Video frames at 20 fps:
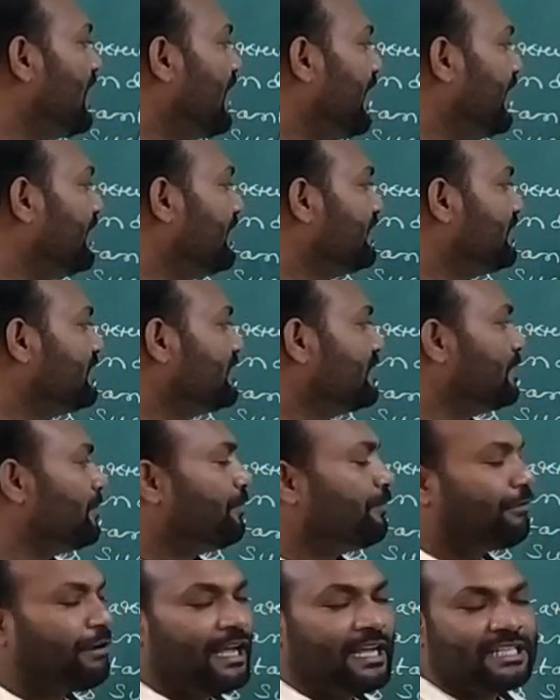and here the
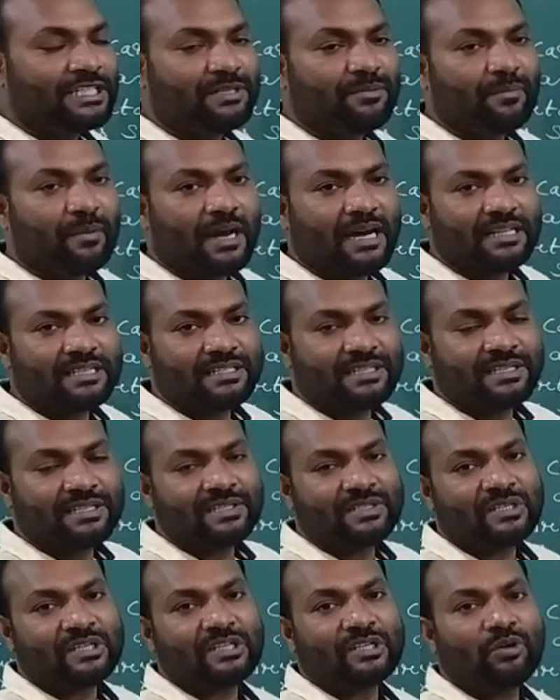French
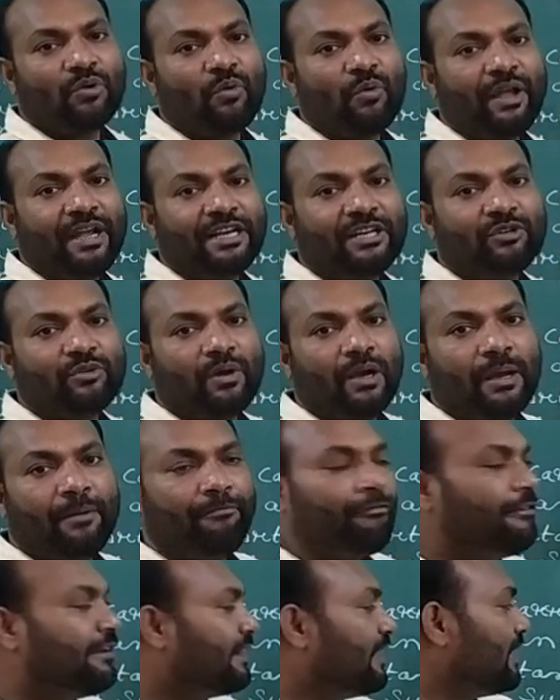merchants are going to
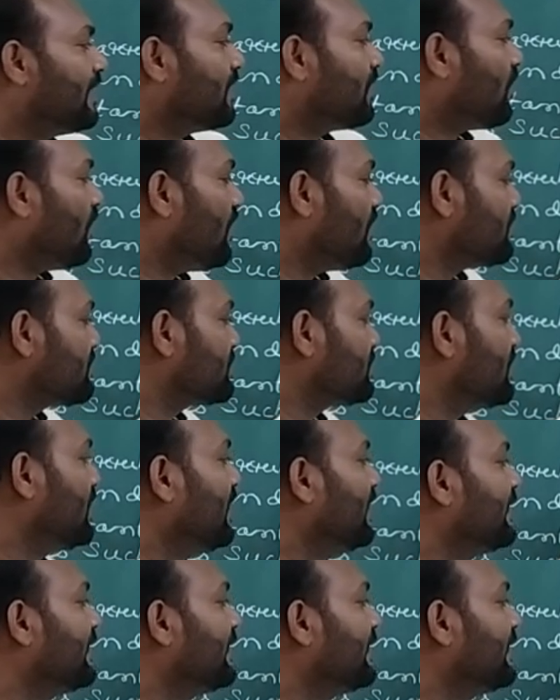African coast,